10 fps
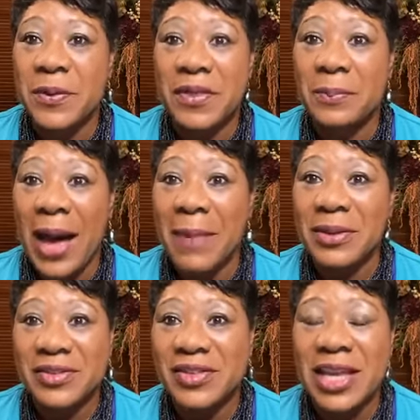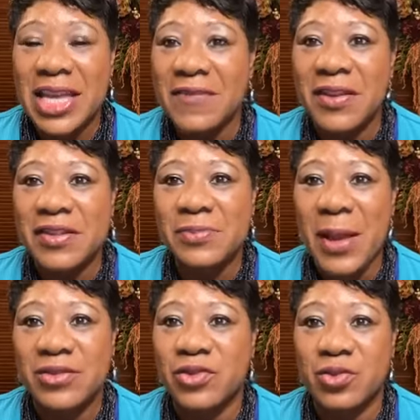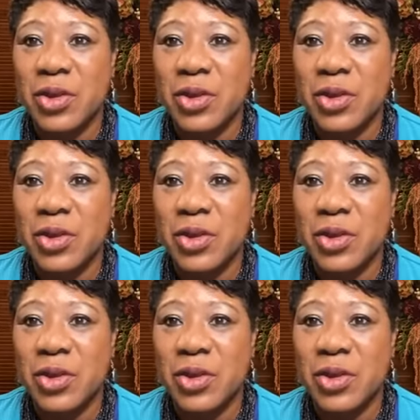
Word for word: But the Bible is saying, even in this passage of